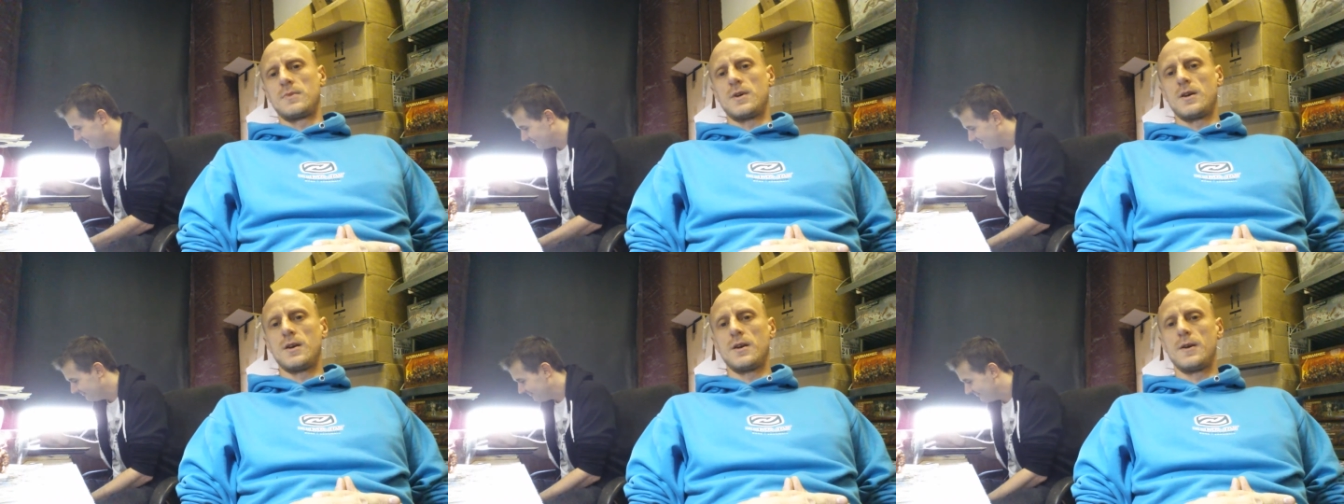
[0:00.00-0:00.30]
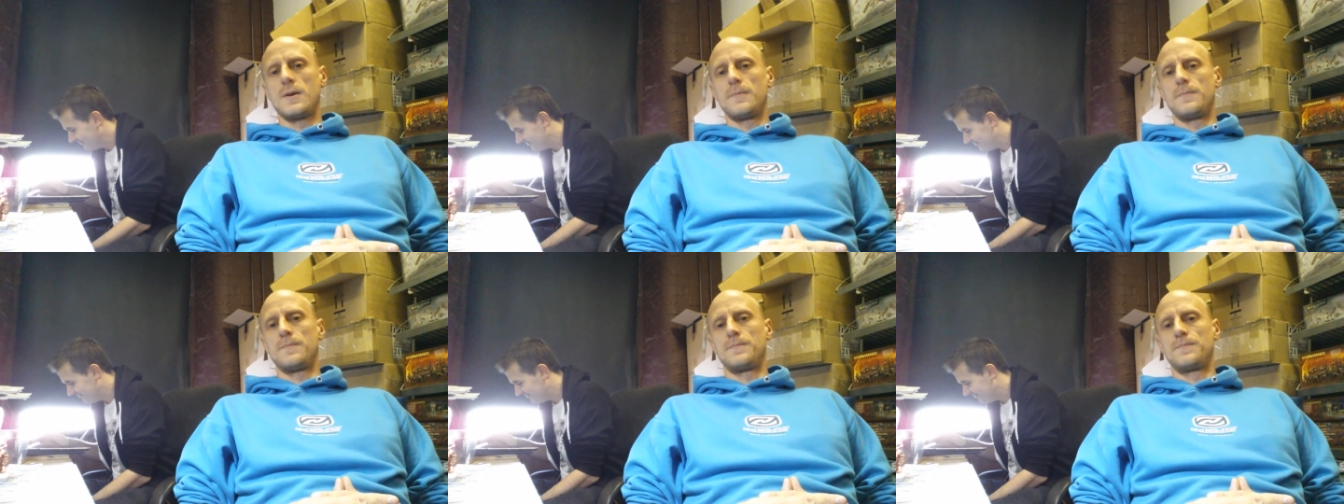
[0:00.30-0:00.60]

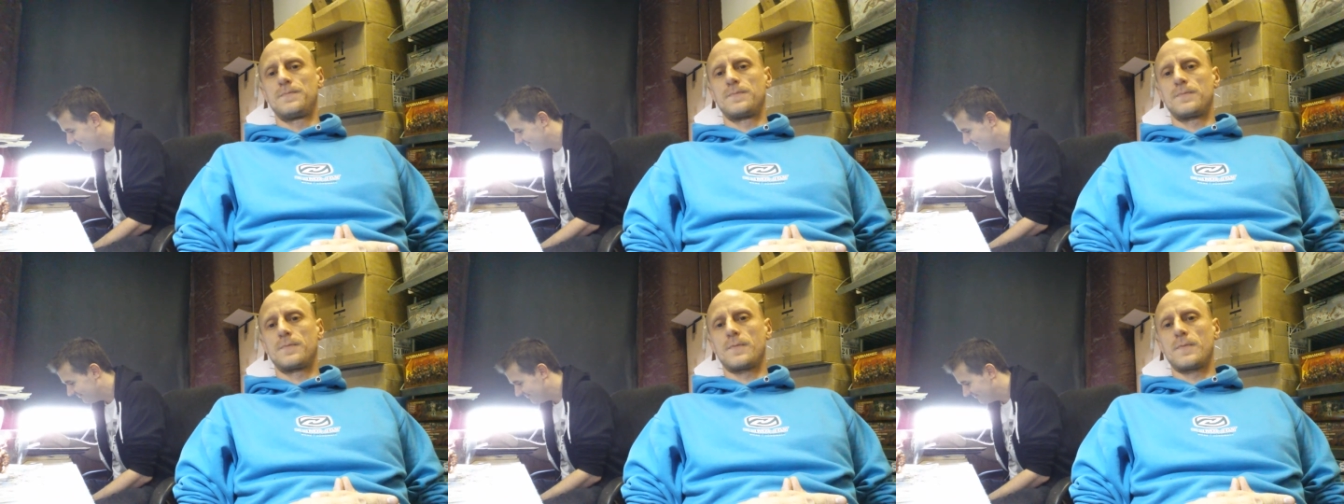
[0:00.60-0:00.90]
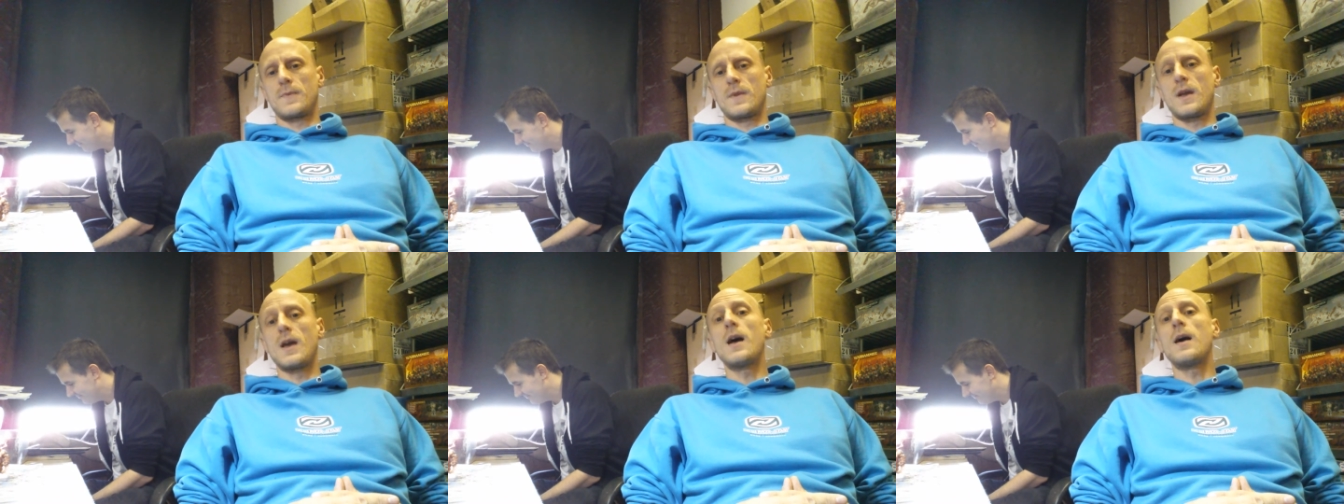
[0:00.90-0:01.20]
Um,
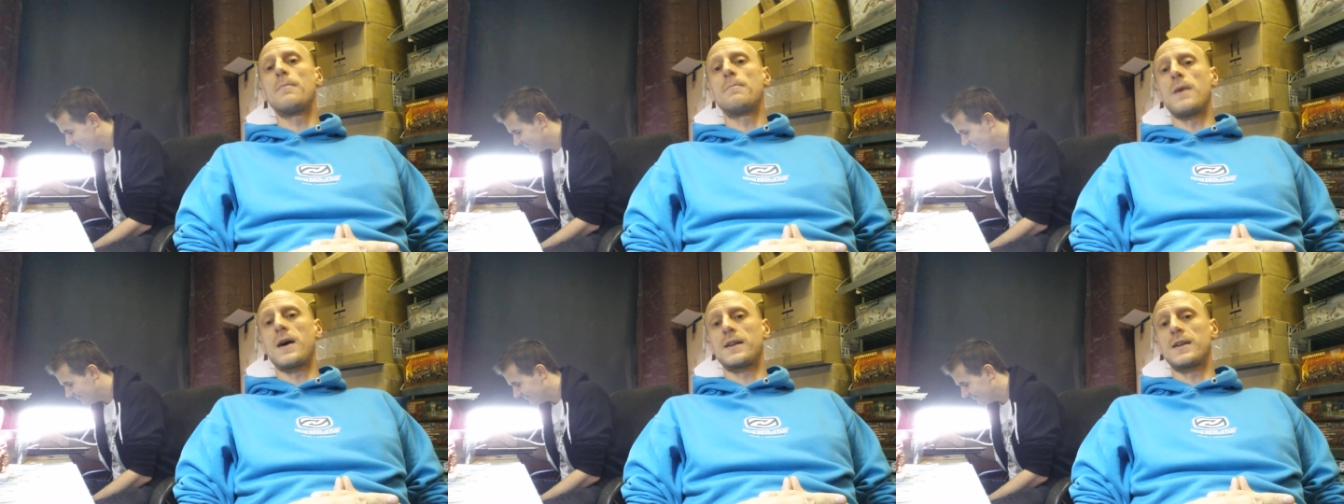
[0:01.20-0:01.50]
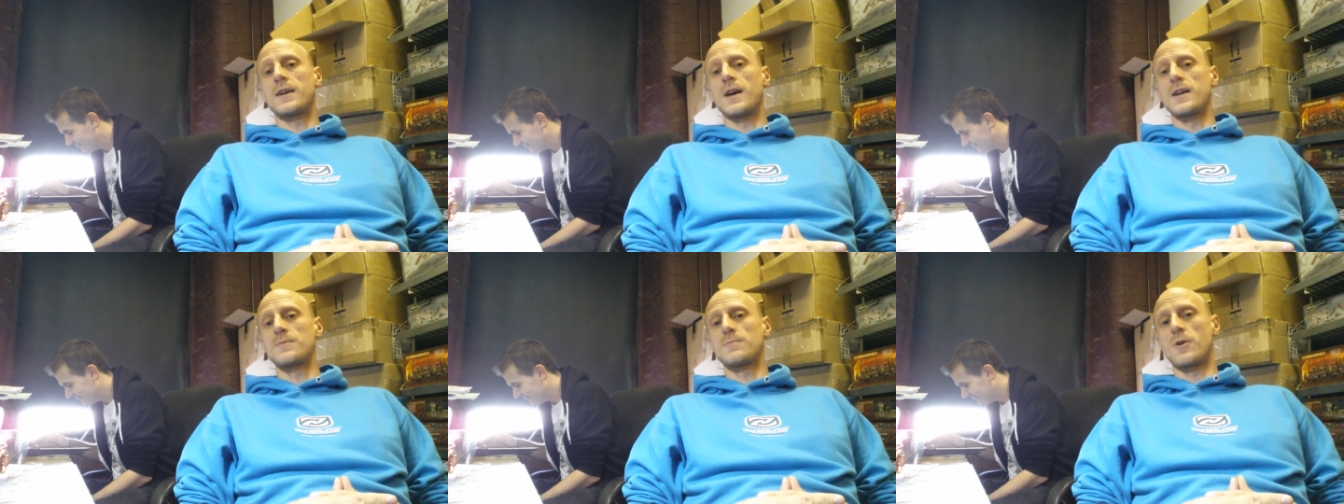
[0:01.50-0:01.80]
yeah, Bad
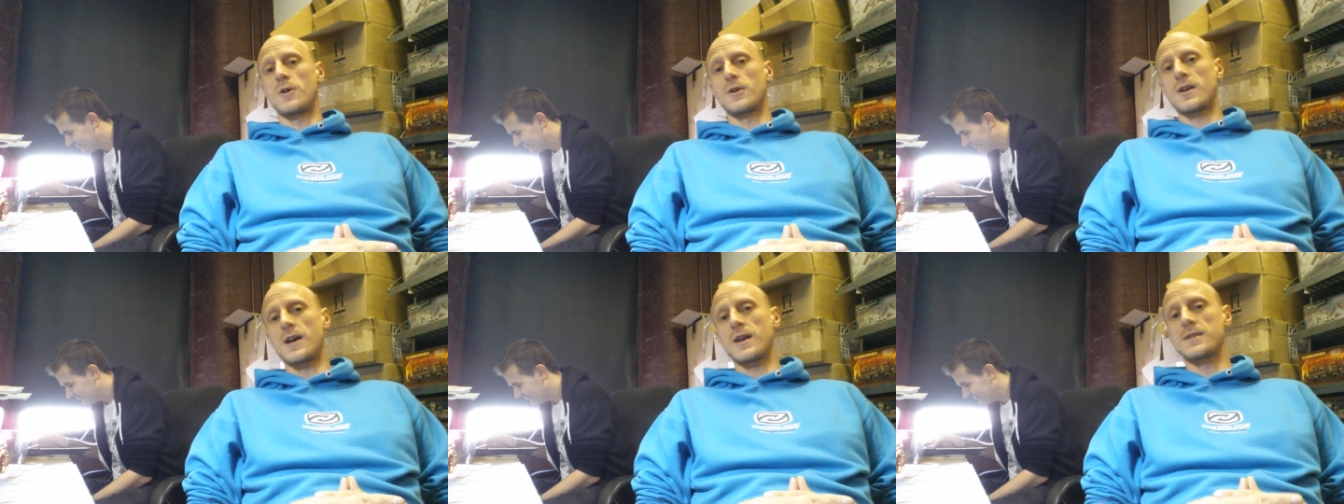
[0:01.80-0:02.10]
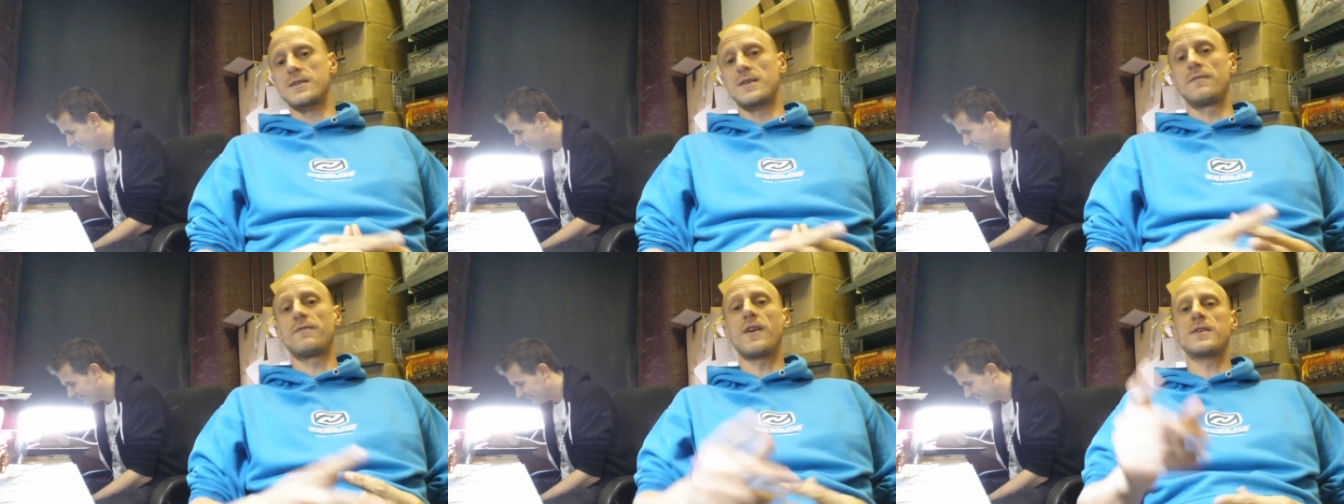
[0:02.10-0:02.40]
Dice
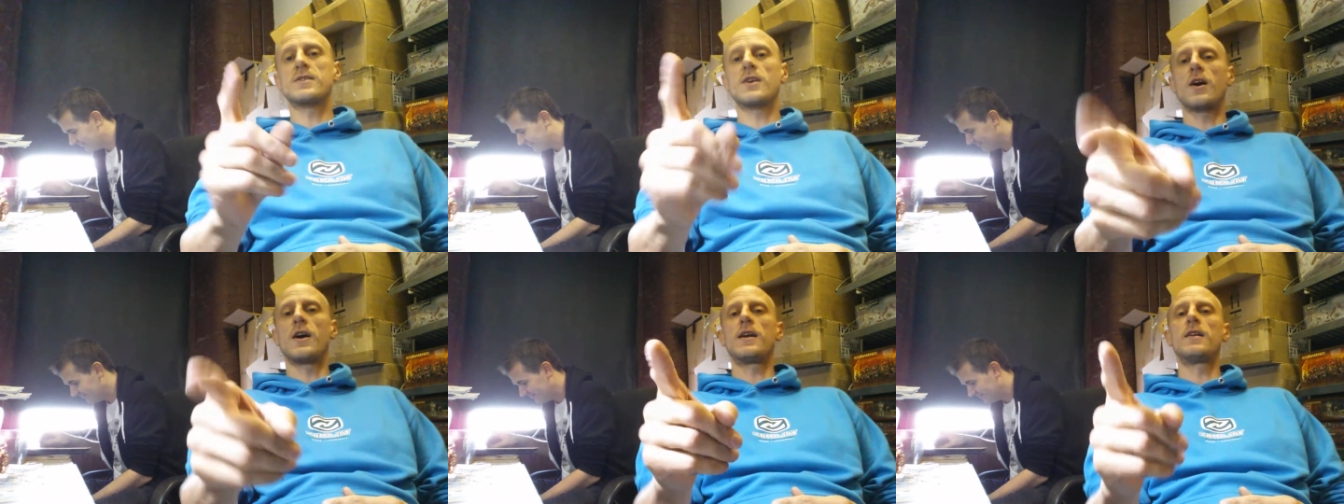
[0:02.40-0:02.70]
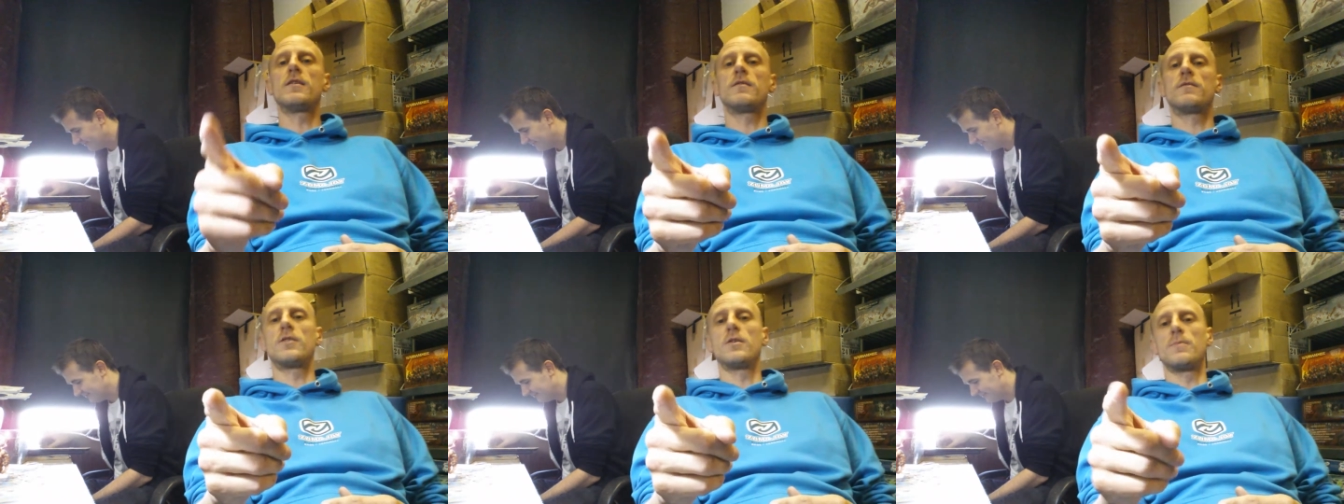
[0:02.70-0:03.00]
podcast. In fact, I got
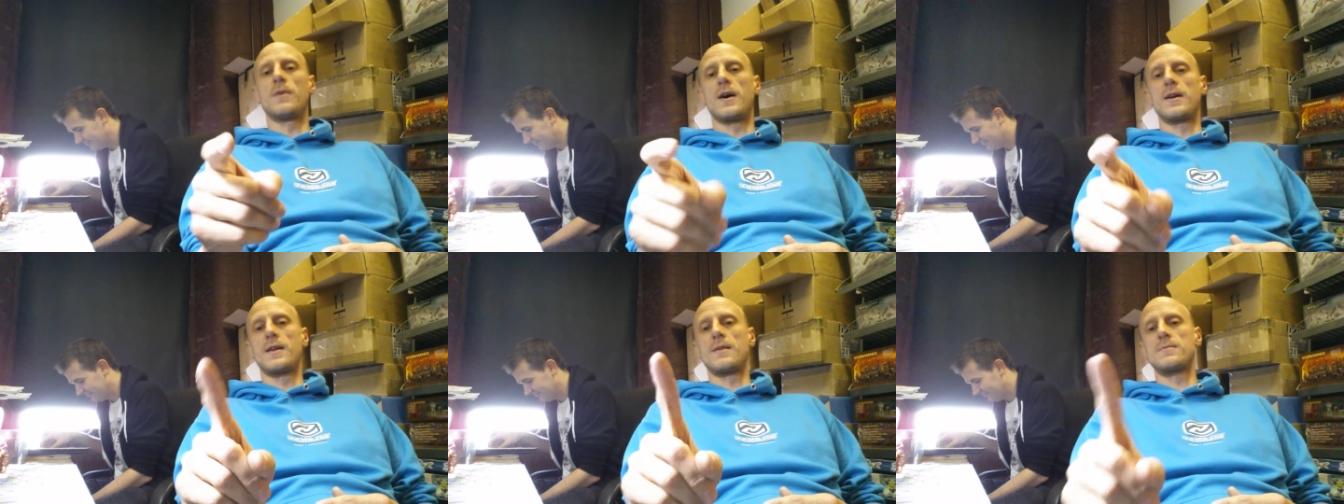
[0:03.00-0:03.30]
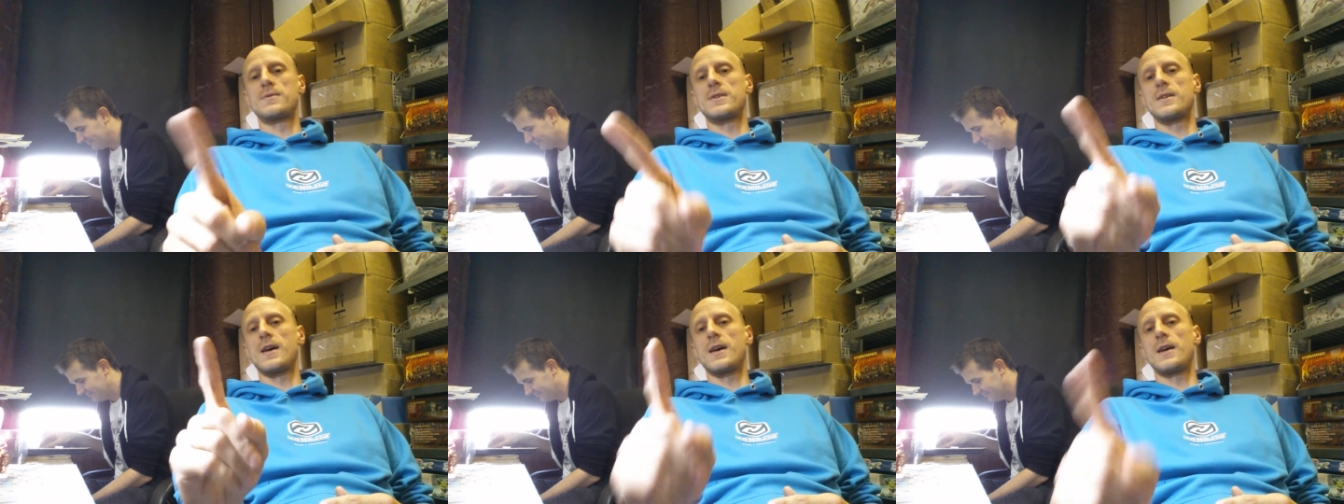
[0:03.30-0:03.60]
interviewed by
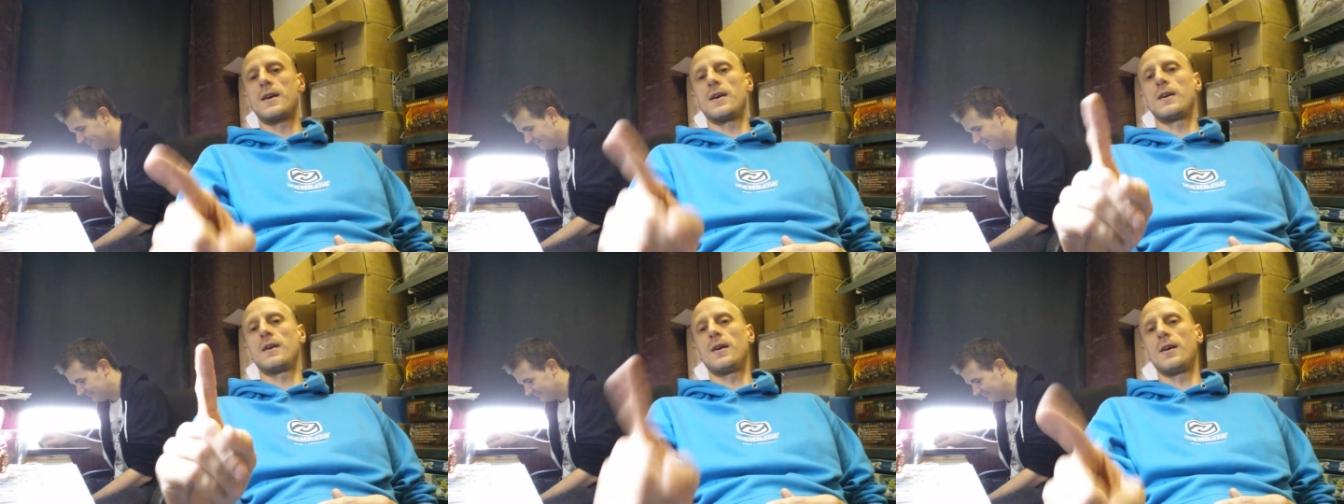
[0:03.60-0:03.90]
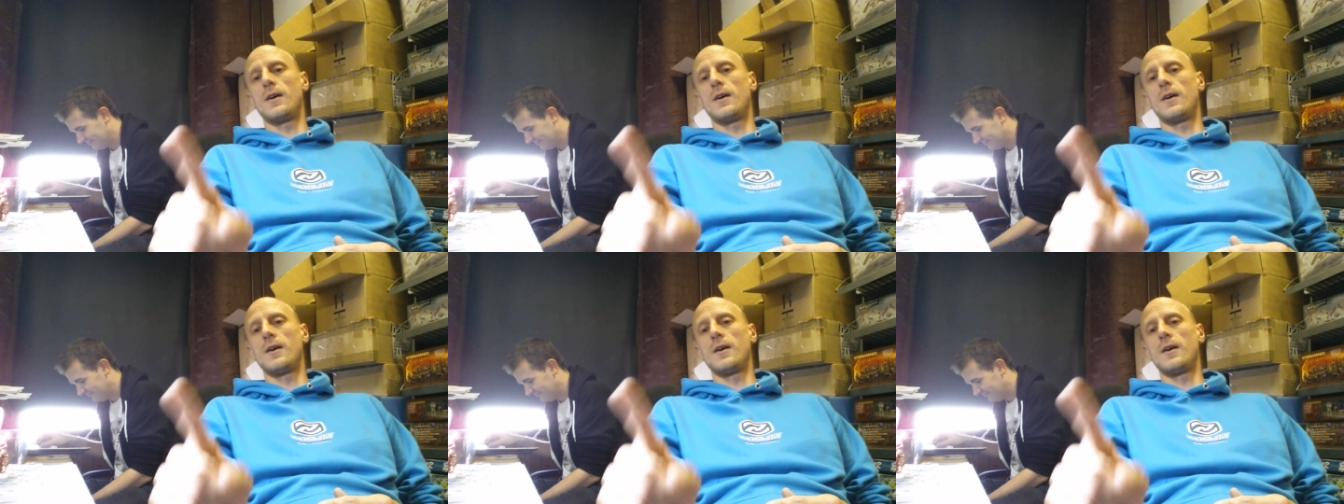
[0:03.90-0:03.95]
them today.